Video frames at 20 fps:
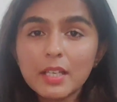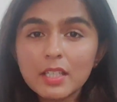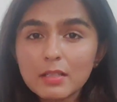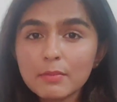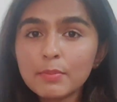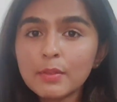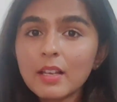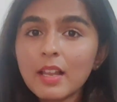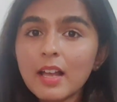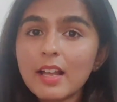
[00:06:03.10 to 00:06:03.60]
and
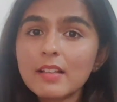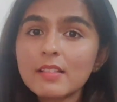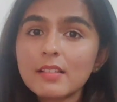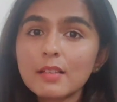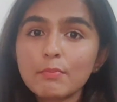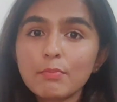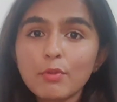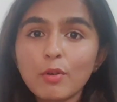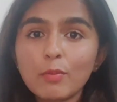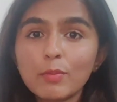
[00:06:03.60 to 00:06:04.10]
metabolize
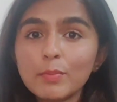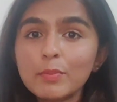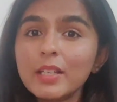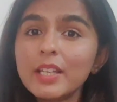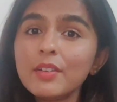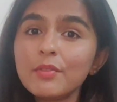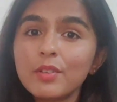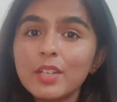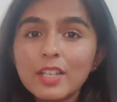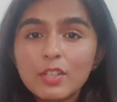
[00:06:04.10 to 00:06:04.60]
and
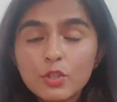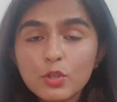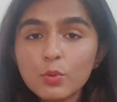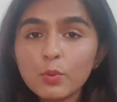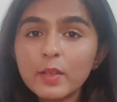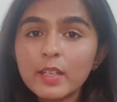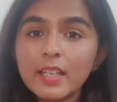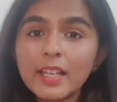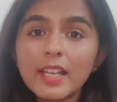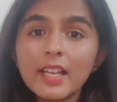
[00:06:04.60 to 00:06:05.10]
probably
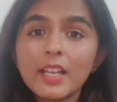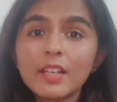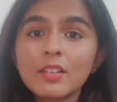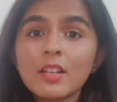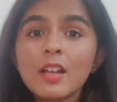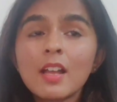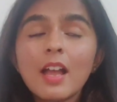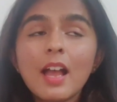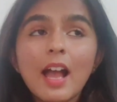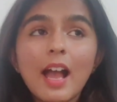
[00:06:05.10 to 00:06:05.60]

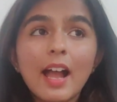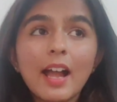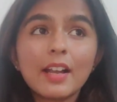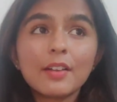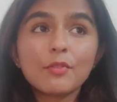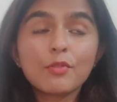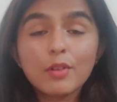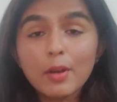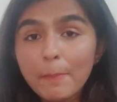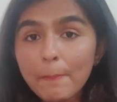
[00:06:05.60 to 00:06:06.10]
rejuvenate
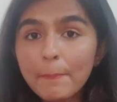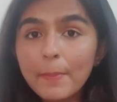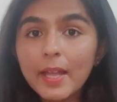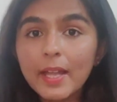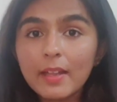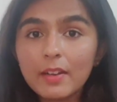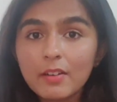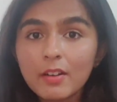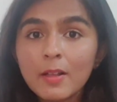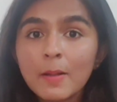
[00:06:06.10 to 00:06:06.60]
and
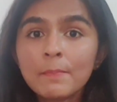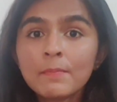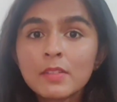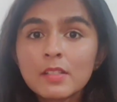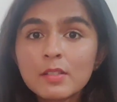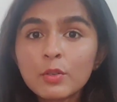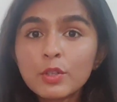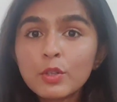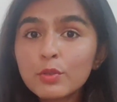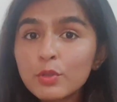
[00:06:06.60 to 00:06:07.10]
repair.
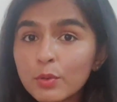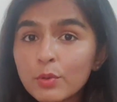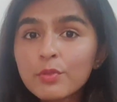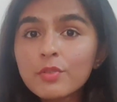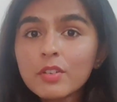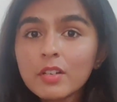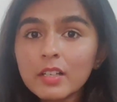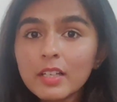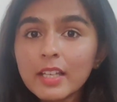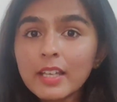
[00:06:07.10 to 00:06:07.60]
So you
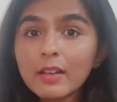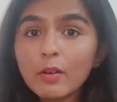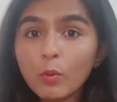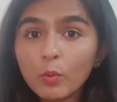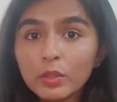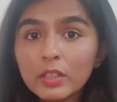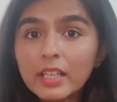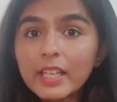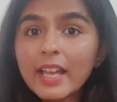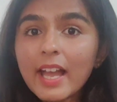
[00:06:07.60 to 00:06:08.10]
don't really
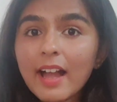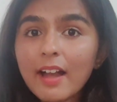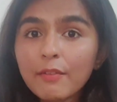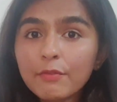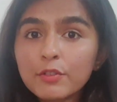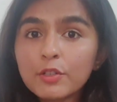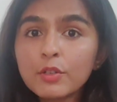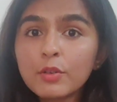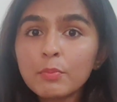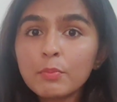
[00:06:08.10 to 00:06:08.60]
only
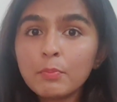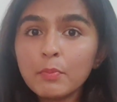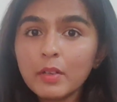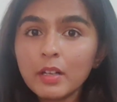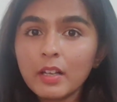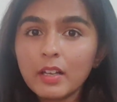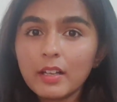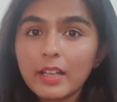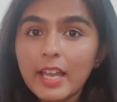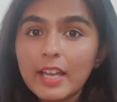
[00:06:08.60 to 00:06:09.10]
have to
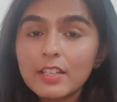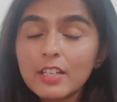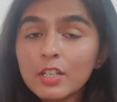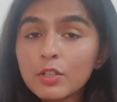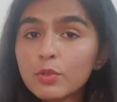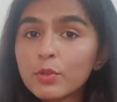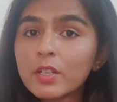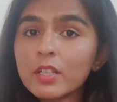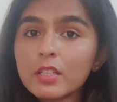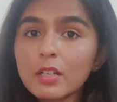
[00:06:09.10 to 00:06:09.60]
get
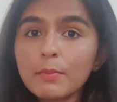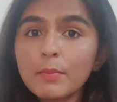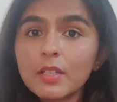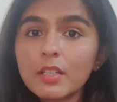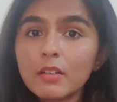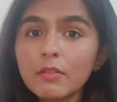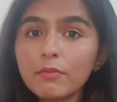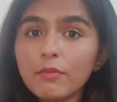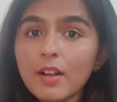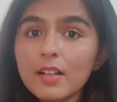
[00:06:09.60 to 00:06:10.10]
into
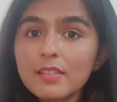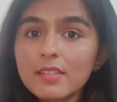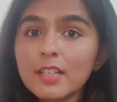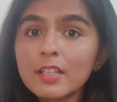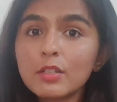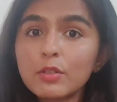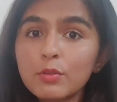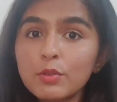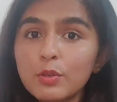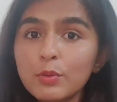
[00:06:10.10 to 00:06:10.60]
intermittent
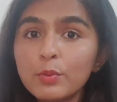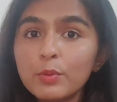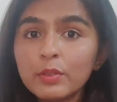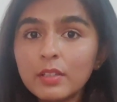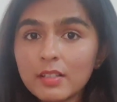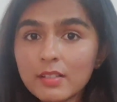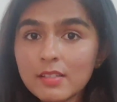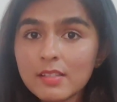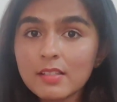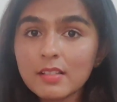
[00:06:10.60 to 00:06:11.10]
fasting to do
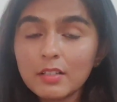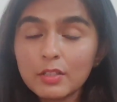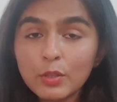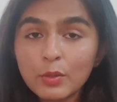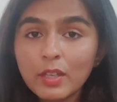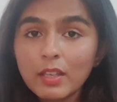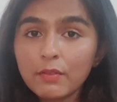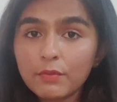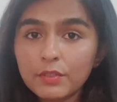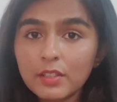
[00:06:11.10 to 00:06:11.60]
this,
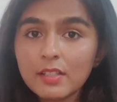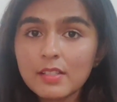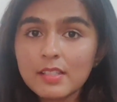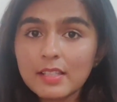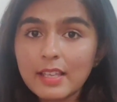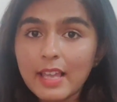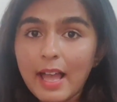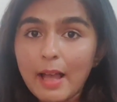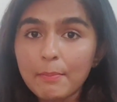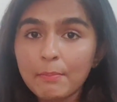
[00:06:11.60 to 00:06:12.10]
to give
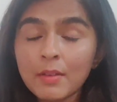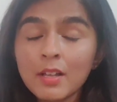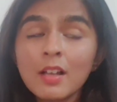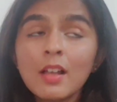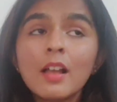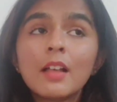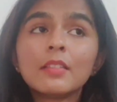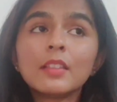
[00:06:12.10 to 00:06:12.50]
this gap.